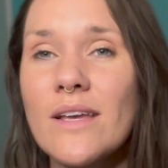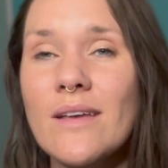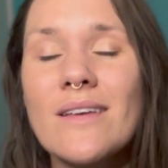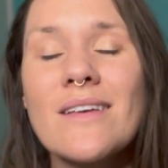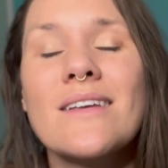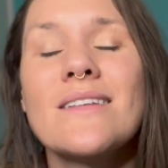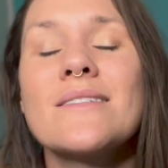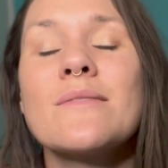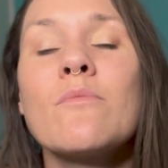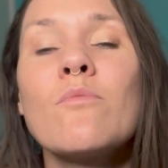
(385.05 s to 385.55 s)

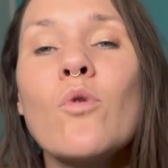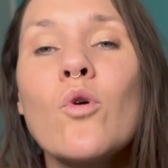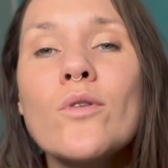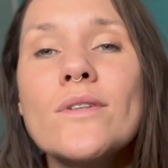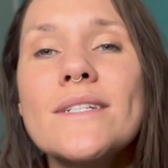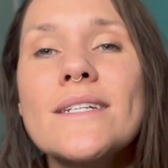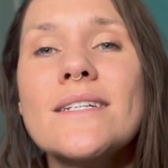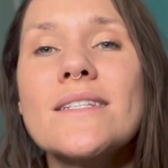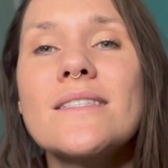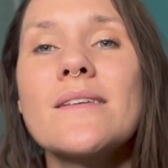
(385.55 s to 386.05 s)
It's a
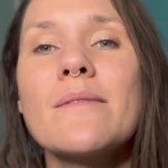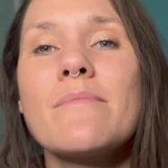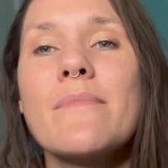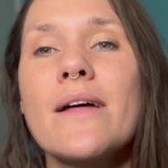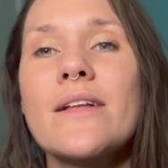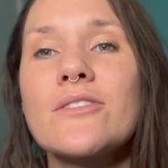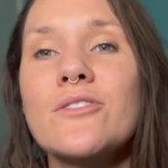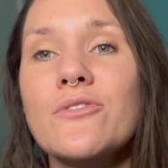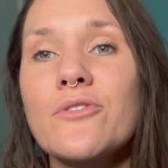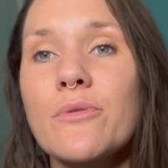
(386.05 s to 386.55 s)

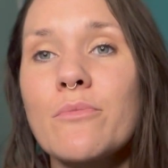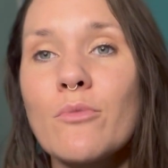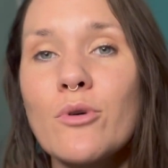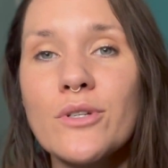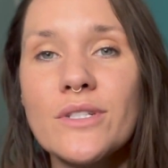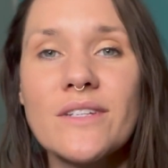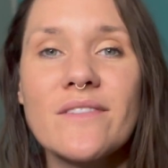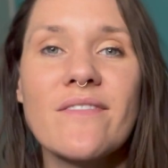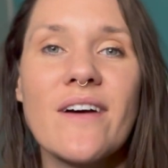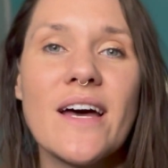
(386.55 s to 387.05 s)
multi-dimensional,
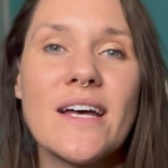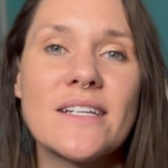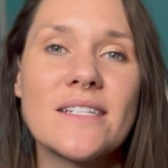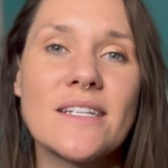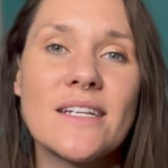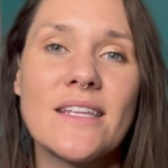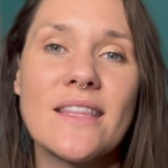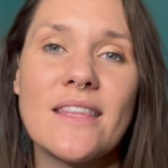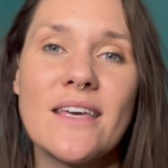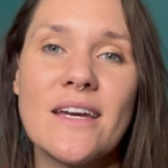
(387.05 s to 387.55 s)

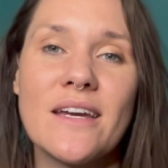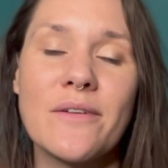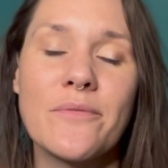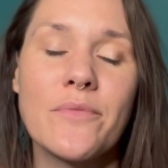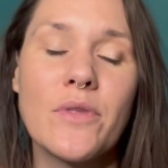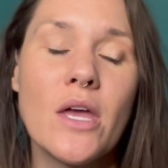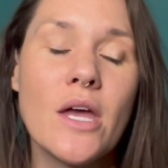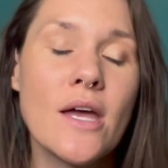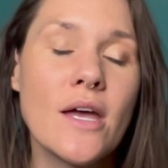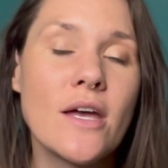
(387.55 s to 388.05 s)
multifaceted thing.
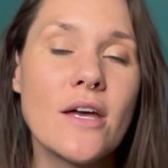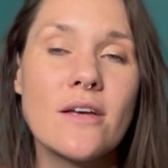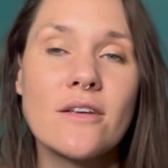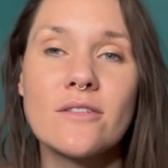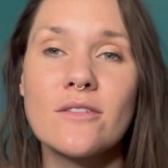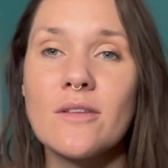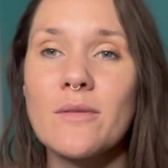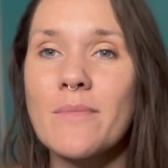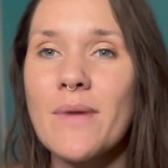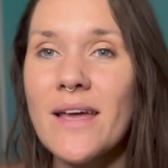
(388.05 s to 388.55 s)

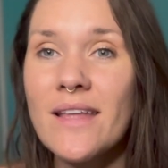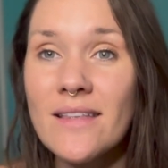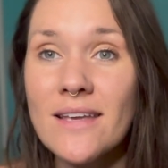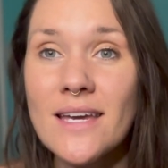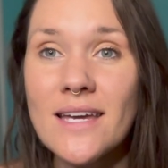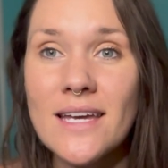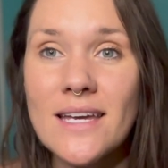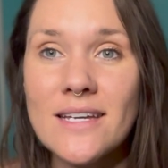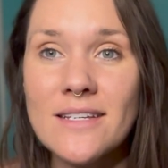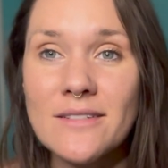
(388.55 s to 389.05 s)
So the main
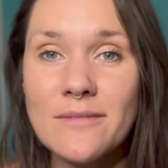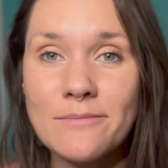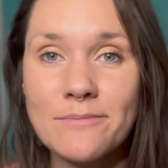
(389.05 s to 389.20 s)
thing is